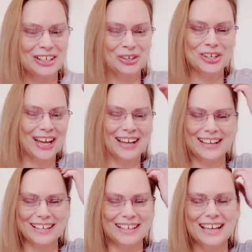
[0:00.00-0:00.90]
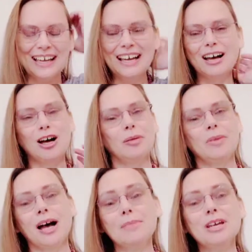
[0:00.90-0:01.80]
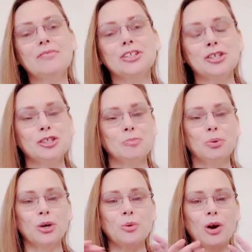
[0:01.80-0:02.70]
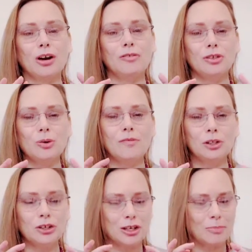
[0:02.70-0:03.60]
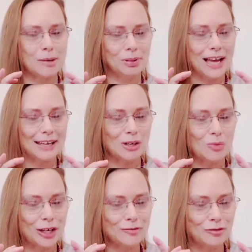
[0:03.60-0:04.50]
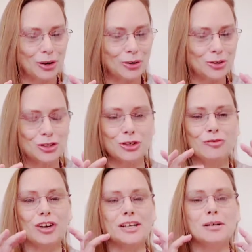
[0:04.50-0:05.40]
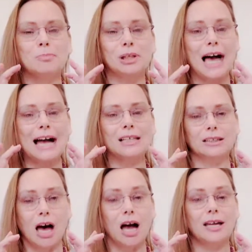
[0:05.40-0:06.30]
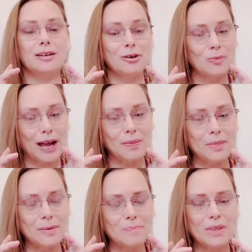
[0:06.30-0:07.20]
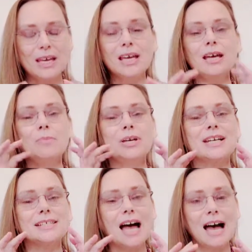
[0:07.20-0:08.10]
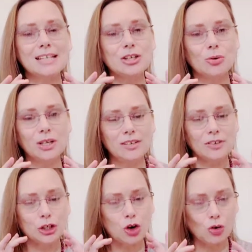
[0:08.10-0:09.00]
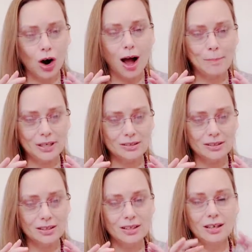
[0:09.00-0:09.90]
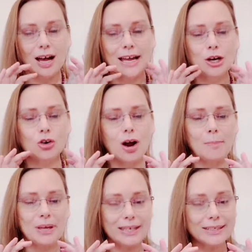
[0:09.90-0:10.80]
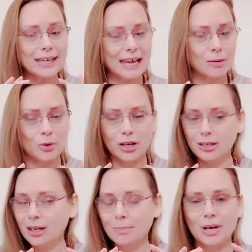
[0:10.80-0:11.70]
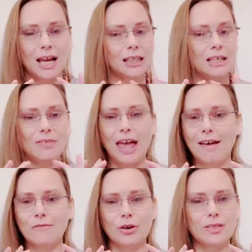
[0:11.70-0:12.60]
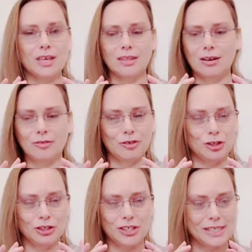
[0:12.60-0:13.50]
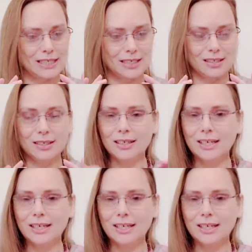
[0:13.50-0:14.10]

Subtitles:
Okay. I'm even to the point where if you ever look at my black and white photos, you'll find a black line around them because I don't even crop. I crop in camera, but I leave everything there for you to see.